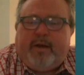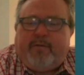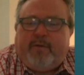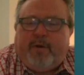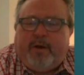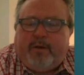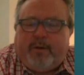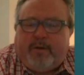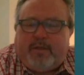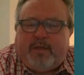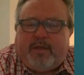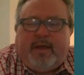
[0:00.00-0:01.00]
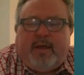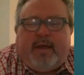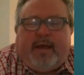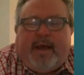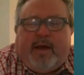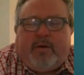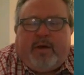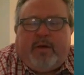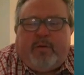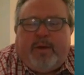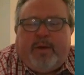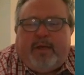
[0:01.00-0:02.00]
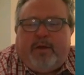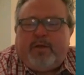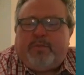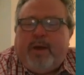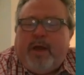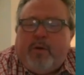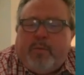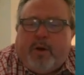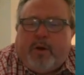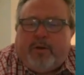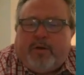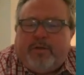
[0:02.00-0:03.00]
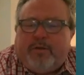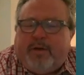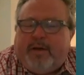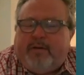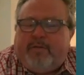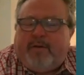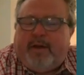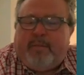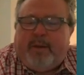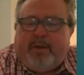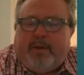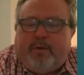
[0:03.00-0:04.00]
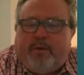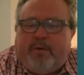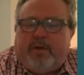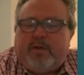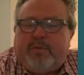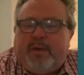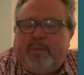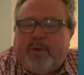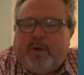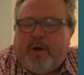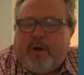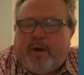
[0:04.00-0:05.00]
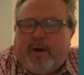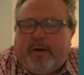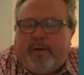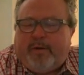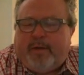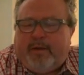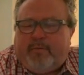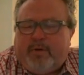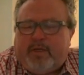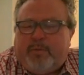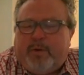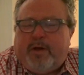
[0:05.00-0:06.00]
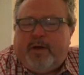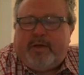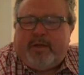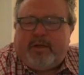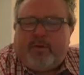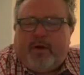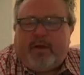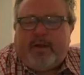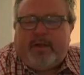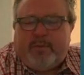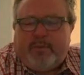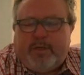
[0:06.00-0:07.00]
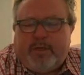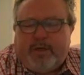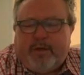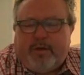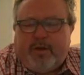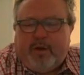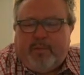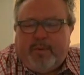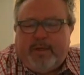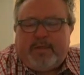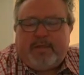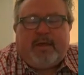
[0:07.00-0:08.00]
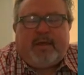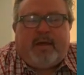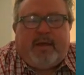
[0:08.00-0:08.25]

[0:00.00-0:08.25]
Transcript: not for others? how can we use biomarkers to identify maybe who those people are that respond strongly to particular therapies,